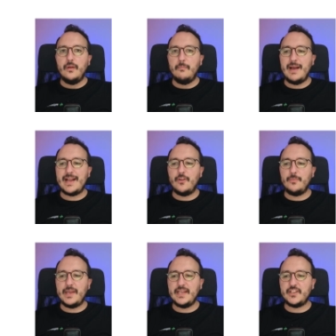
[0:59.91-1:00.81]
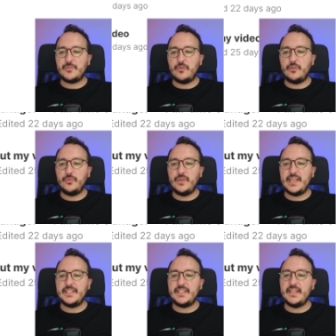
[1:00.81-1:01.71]
Back on my dashboard, we
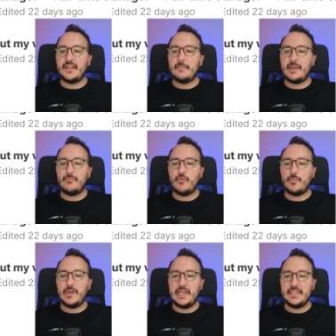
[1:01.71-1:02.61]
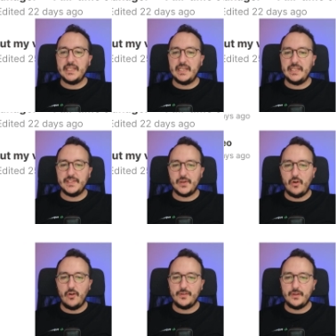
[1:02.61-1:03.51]
can see that my pro plan is
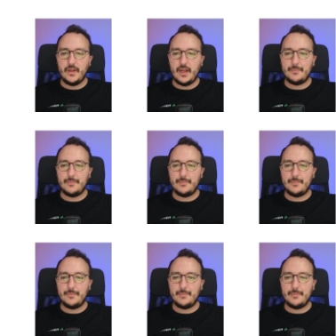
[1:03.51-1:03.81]
on. I'm